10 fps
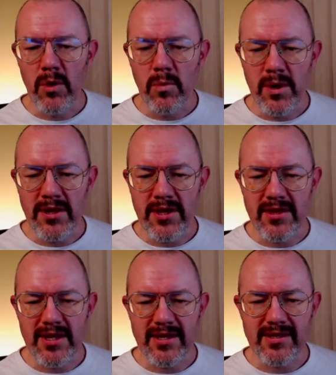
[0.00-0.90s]
with
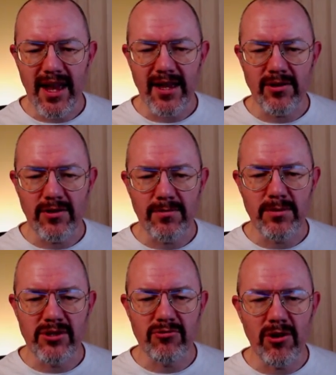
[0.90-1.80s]
this add-on. If we
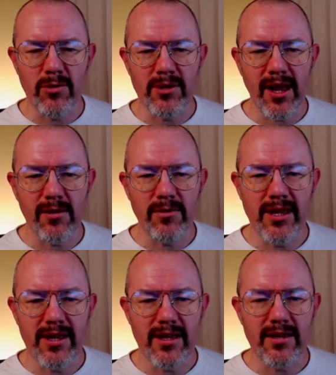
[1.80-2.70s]
scroll down
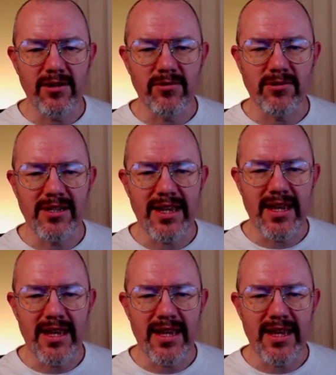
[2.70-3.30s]
here, you'll see